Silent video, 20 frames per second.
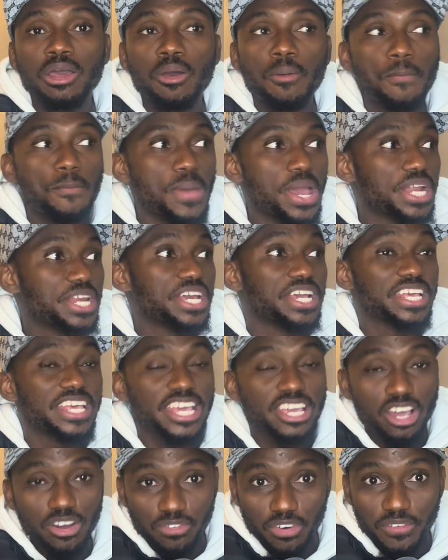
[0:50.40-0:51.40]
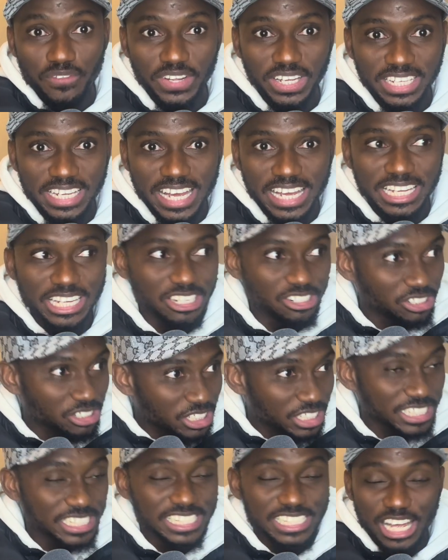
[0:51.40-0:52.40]
made the kickoff of the day.
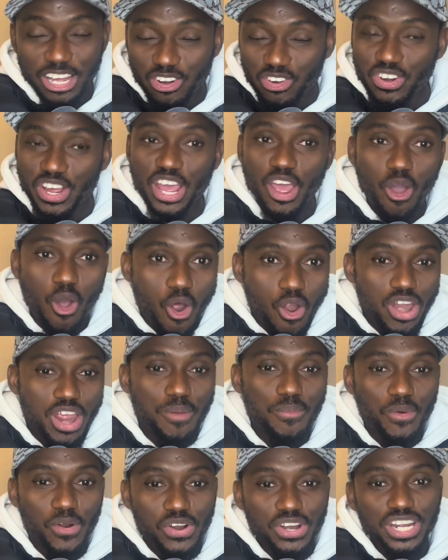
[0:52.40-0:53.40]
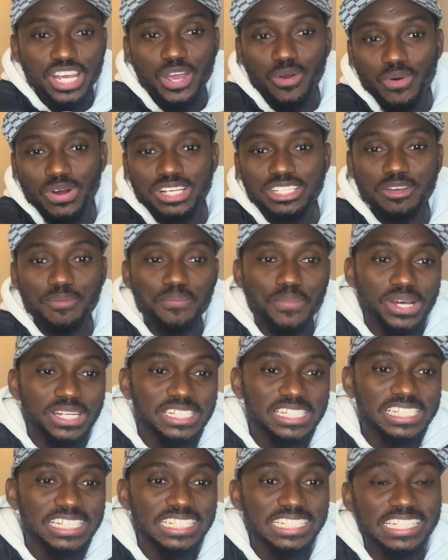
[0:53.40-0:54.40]
Saturday early morning, it was a Man
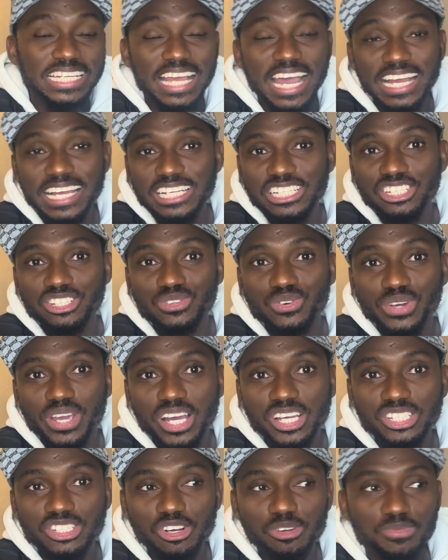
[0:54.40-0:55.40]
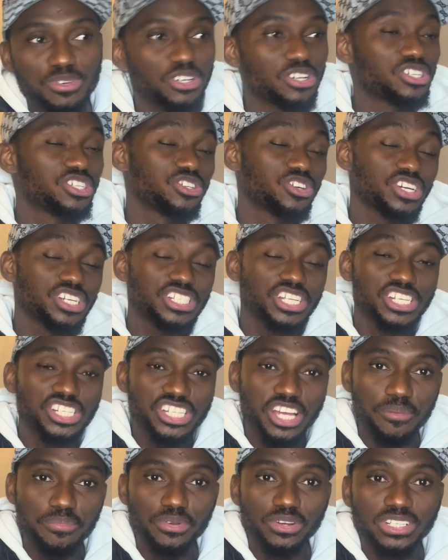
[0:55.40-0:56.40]
City against Newcastle because it's the
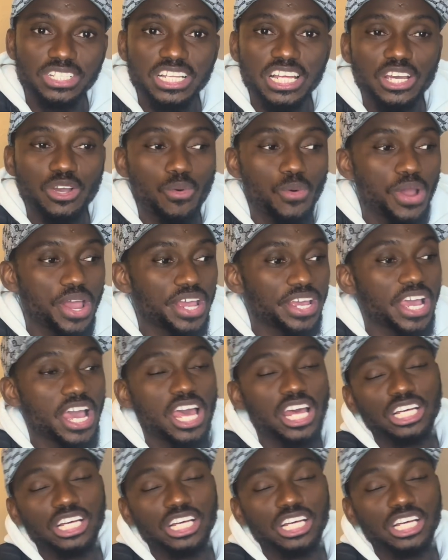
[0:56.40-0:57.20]
Champions League week.